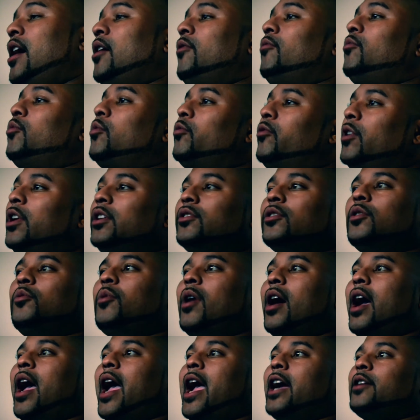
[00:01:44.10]
And the reason
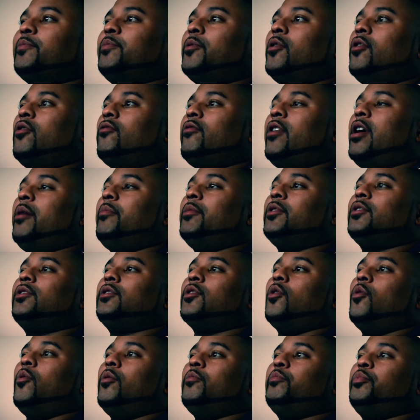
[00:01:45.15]
why ACTS program is
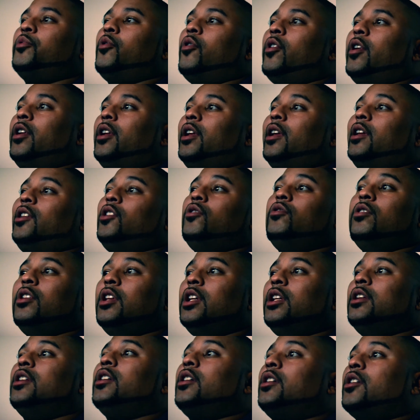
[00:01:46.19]
so important and you
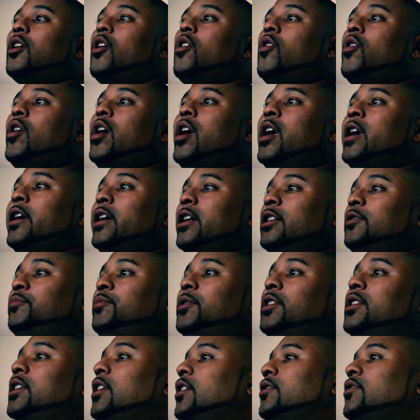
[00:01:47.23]
need to go is
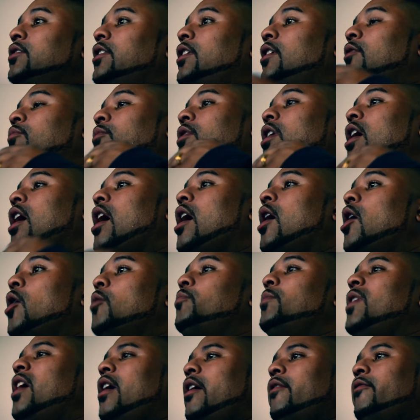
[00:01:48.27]
because it will
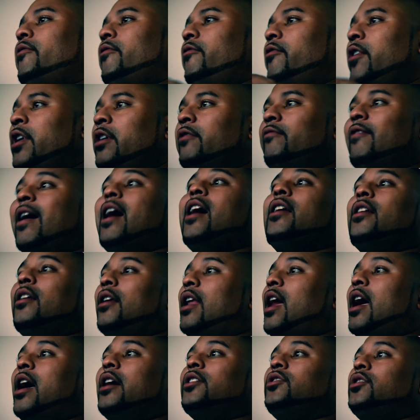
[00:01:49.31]
help
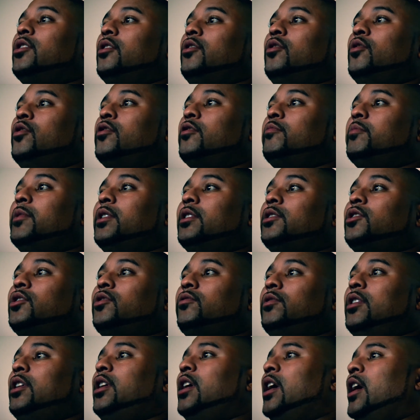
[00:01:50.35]
revitalize your youth
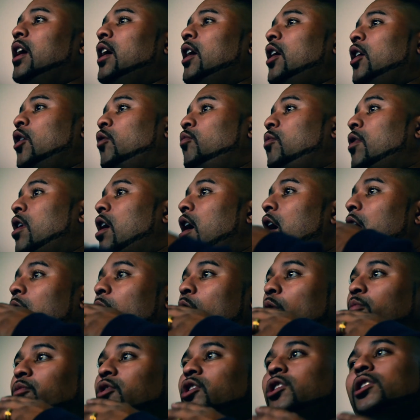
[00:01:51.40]
ministry. It will
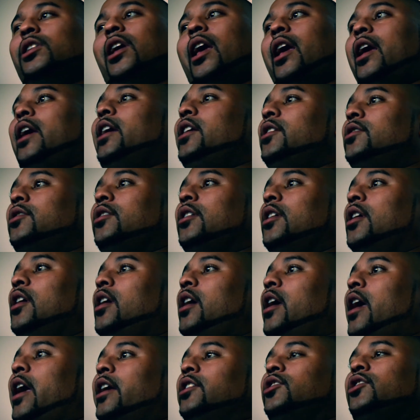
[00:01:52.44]
help change
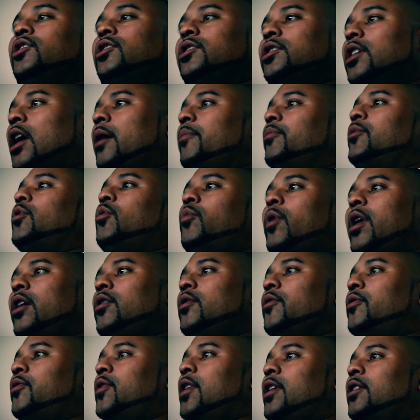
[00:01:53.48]
and shape the way
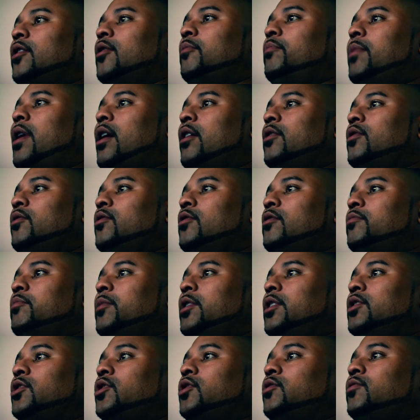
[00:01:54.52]
you think about youth
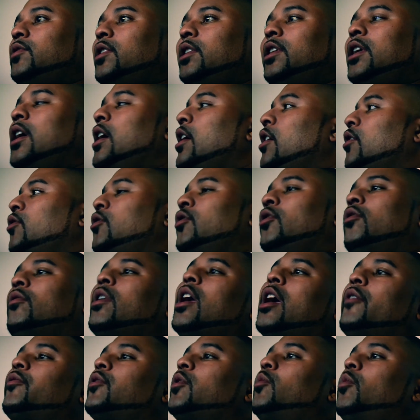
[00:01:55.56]
ministry. You don't
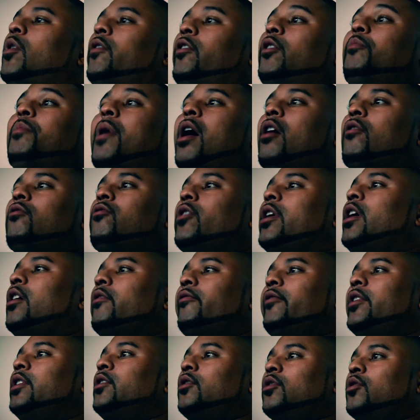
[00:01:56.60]
have to worry about
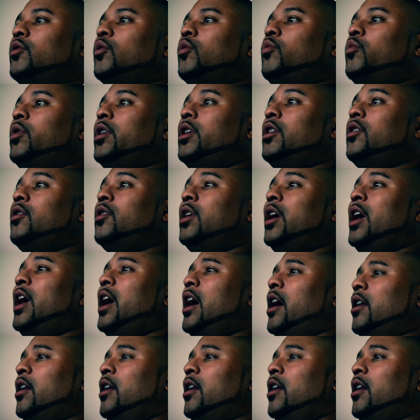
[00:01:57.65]
reinventing the wheel.